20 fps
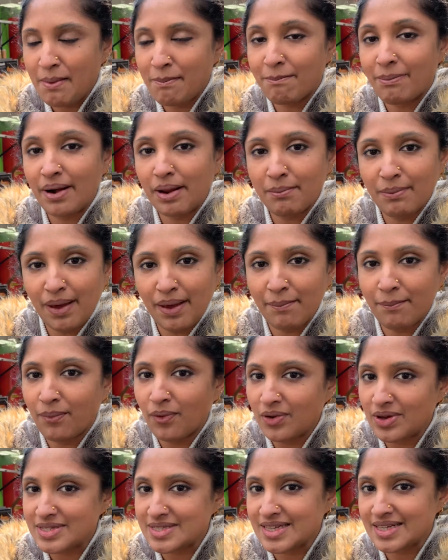Bring my
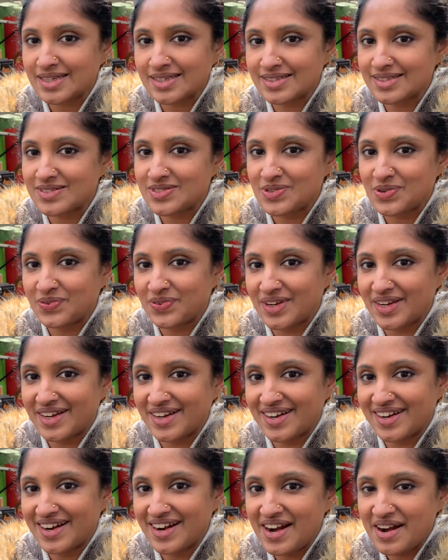boys and girls over
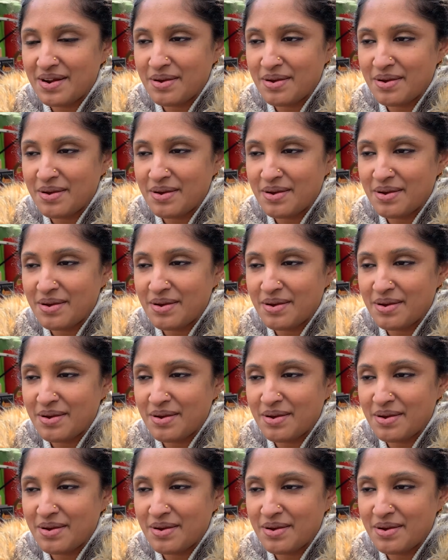here